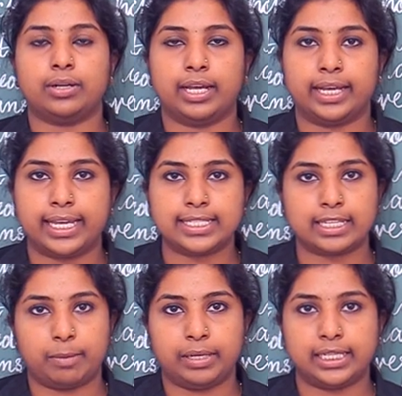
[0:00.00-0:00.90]
gets
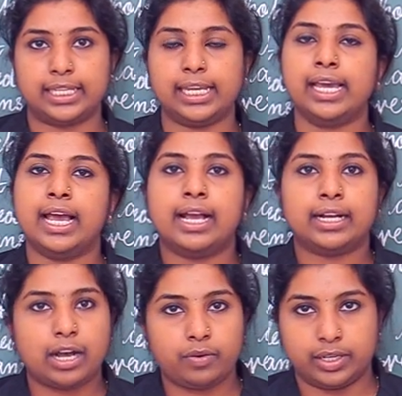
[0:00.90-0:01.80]
completely
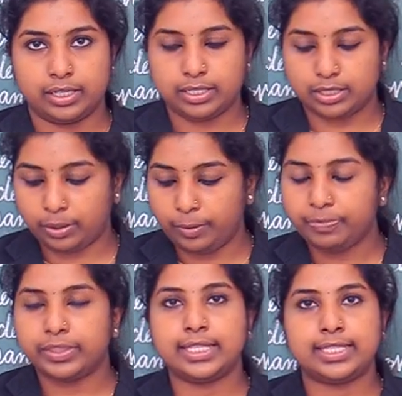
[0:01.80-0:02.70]
covered.
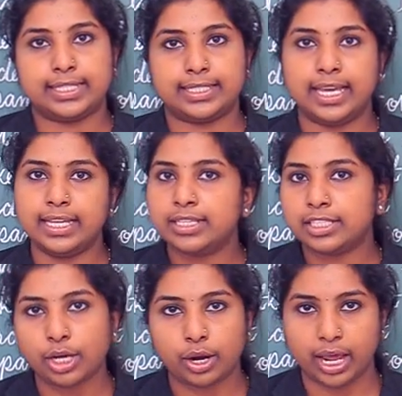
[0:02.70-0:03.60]
So this is a
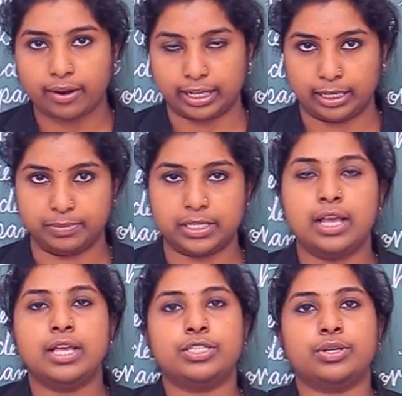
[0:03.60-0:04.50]
solar eclipse.
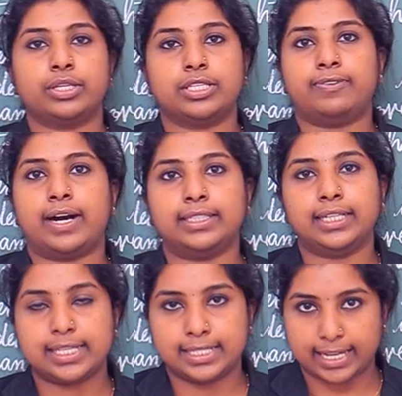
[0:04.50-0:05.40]
So his
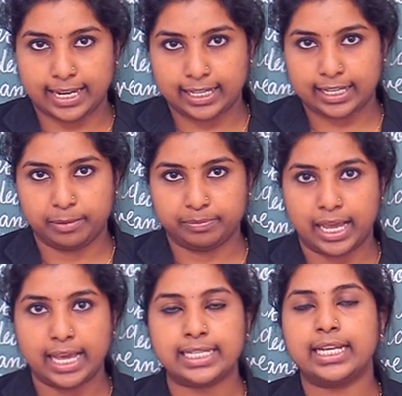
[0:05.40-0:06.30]
father is telling him
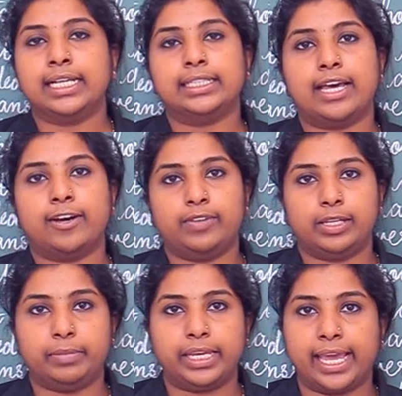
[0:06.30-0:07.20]
that there
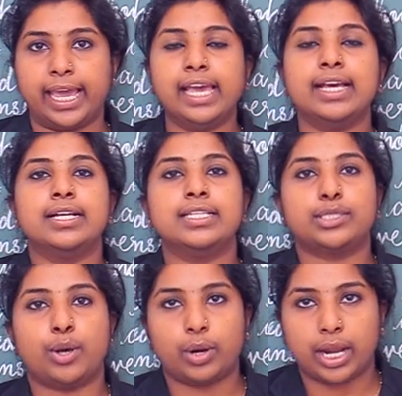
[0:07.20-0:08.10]
will be a
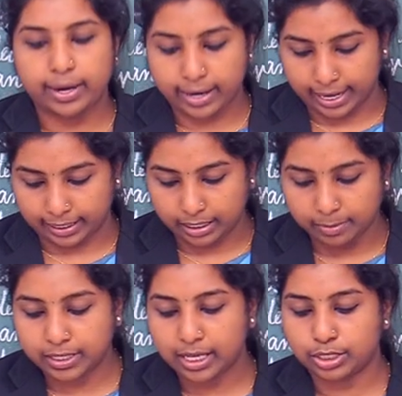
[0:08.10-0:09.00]
solar
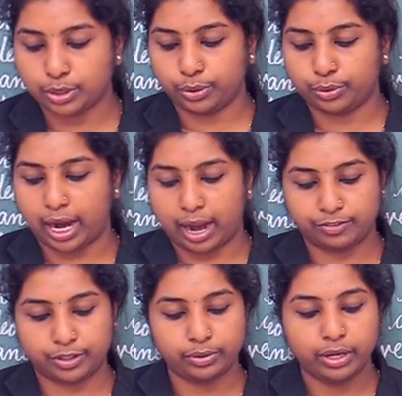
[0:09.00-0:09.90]
eclipse. So you
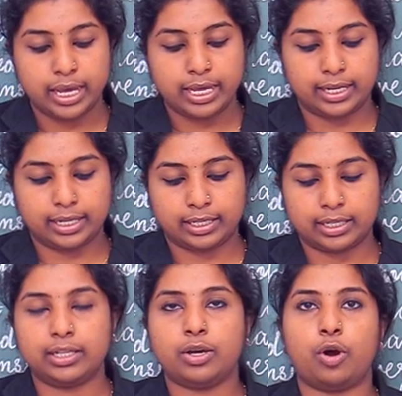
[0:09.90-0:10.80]
have to
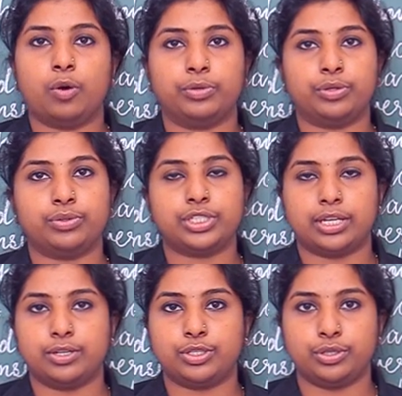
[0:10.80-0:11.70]
return home. You
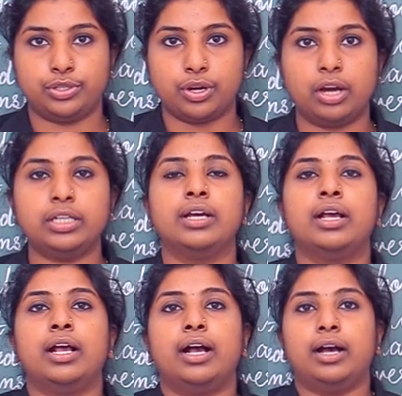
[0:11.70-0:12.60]
should not
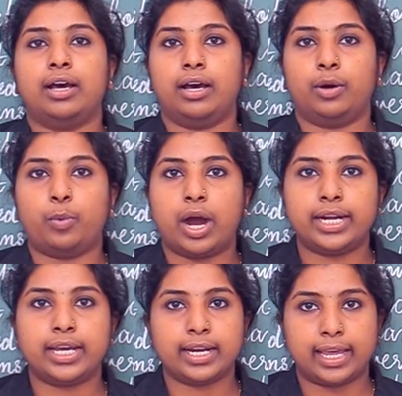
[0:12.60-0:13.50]

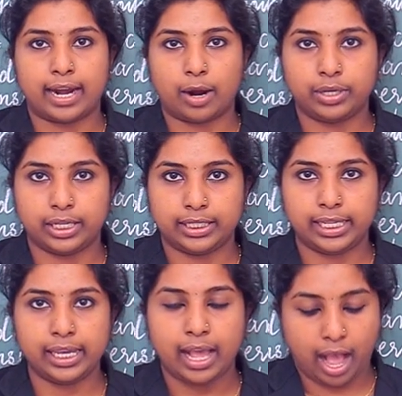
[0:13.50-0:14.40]
wander around in
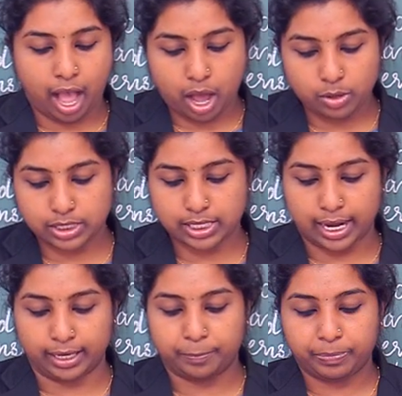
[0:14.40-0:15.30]
the
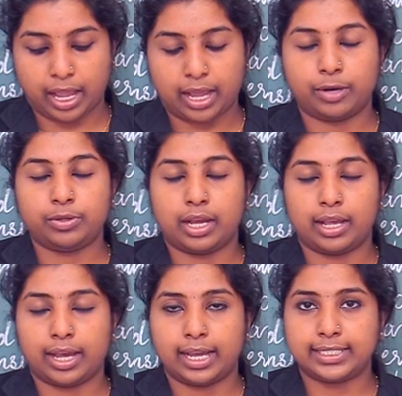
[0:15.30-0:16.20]
outside.
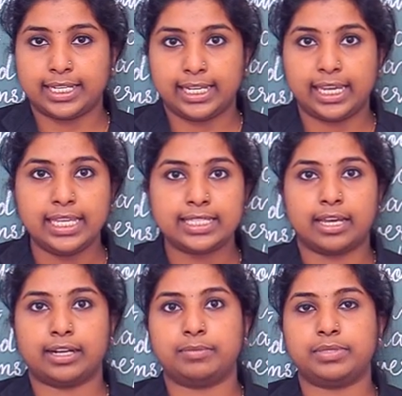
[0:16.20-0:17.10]
At any
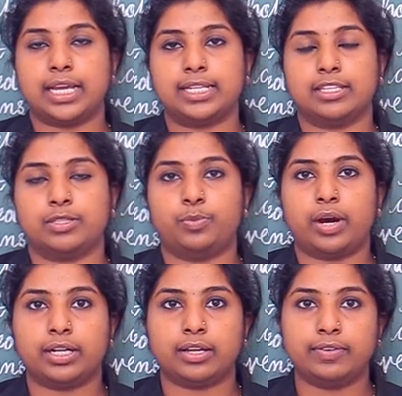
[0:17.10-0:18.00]
circumstances,
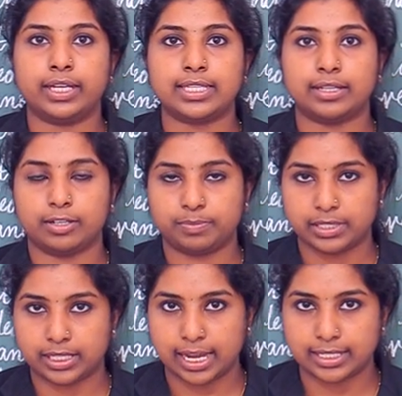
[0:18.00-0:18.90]
whatever
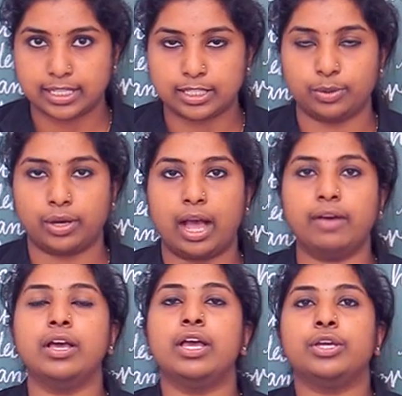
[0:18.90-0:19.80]
circumstances you
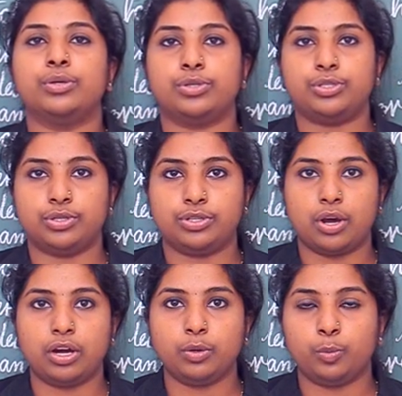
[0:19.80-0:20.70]
have, you should
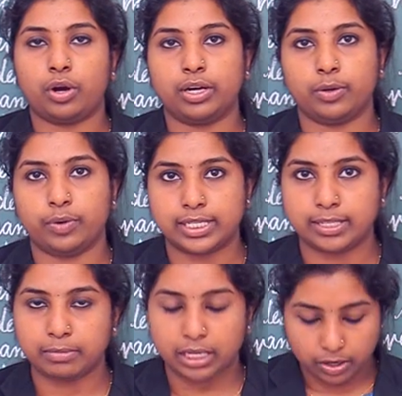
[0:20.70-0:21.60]
not wander. What's
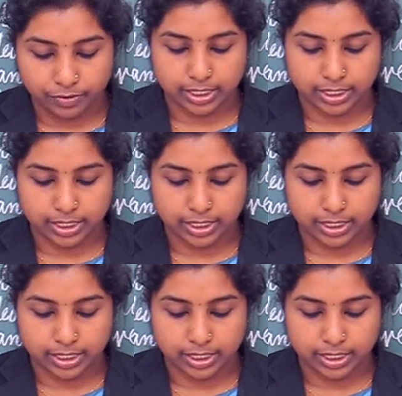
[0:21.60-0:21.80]
the meaning of